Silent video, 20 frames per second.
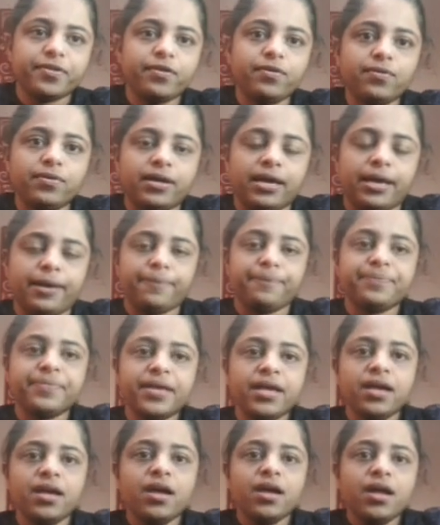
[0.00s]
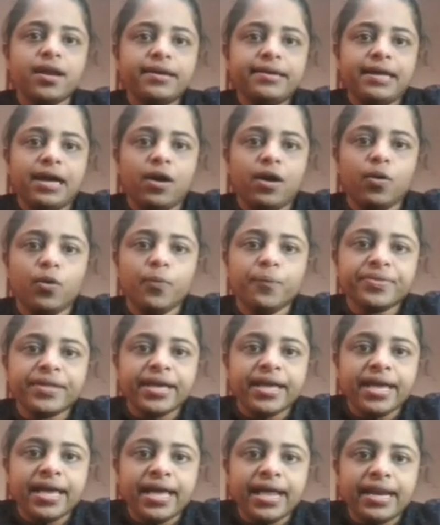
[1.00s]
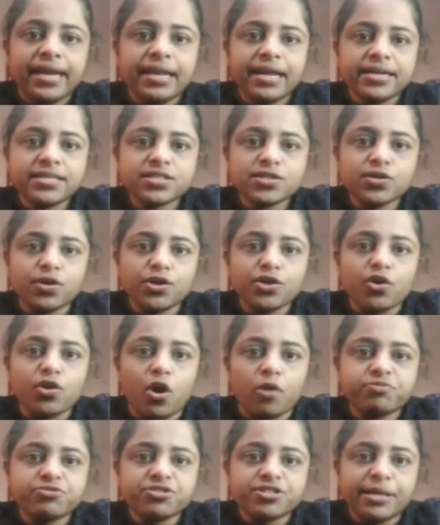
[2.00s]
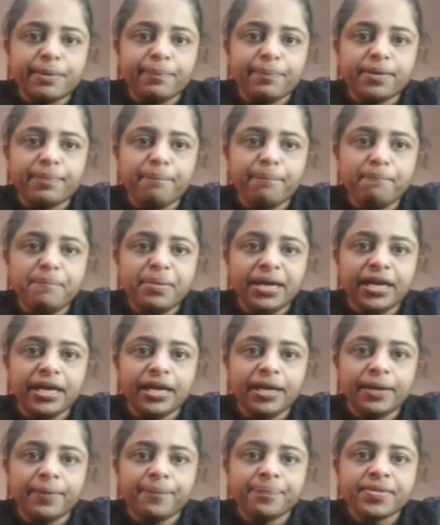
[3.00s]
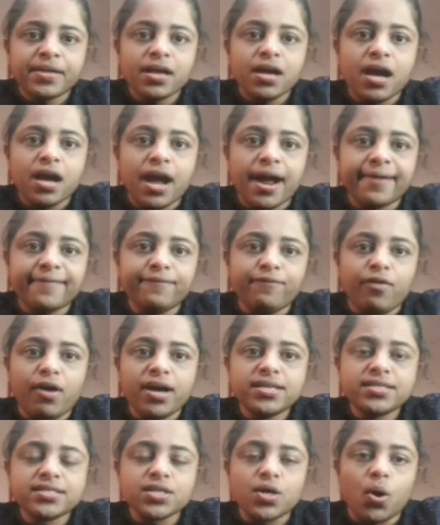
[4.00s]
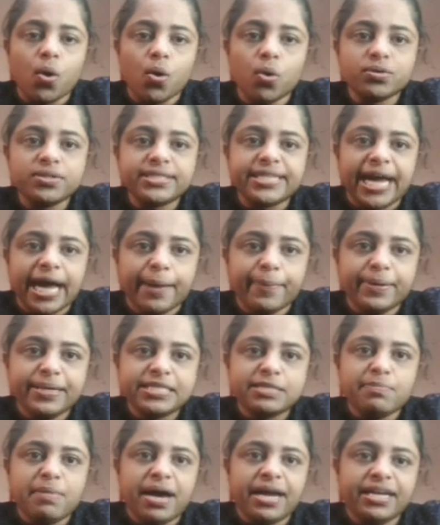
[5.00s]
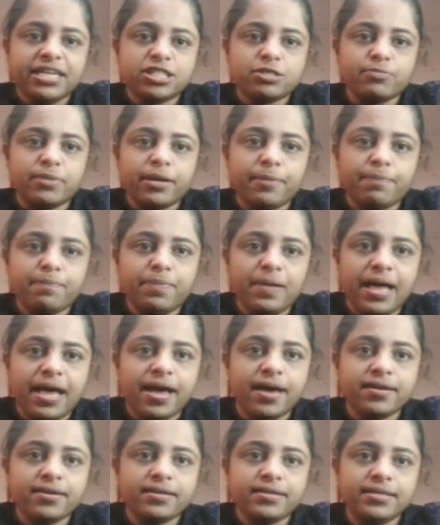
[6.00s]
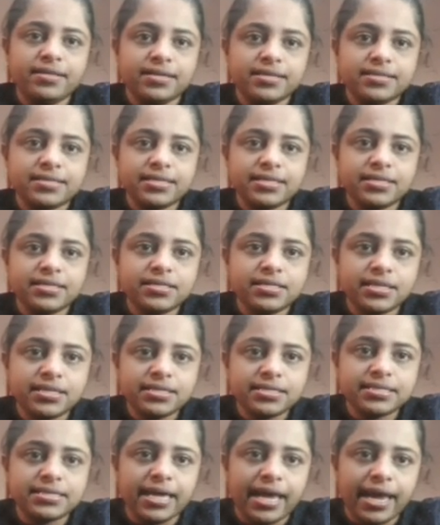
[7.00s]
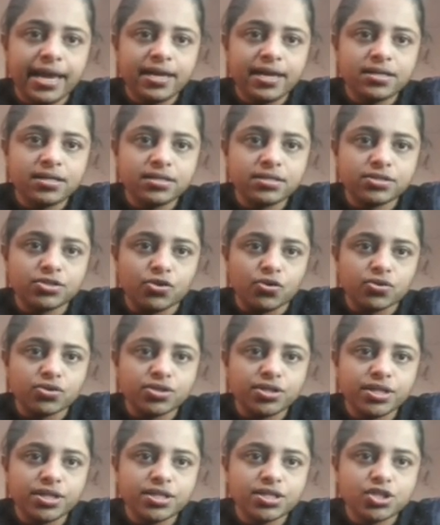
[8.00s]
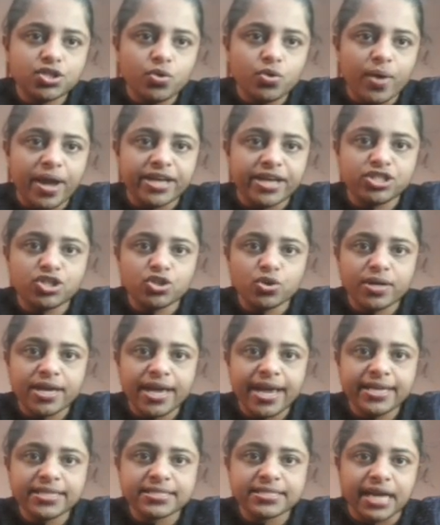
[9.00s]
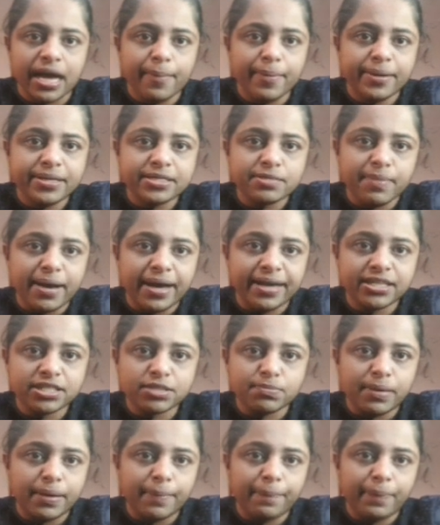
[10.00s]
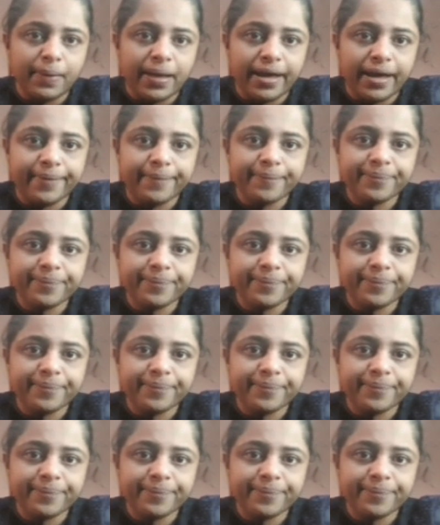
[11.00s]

Okay, now let's go to option number B. Advice on diabetes management plan. Yes, it does say doctors to educate diabetes management plan.